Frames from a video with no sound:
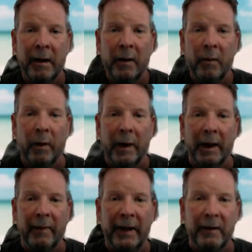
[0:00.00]

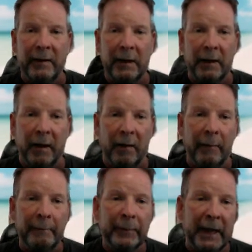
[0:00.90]
Well, there you
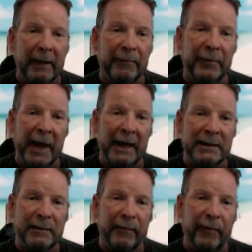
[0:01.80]
go. If
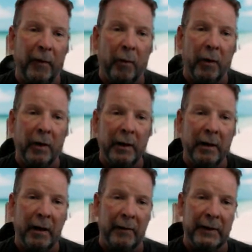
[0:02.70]
that's 4
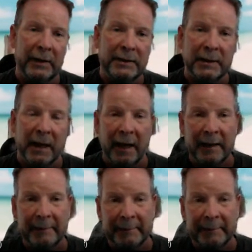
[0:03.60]
on this side,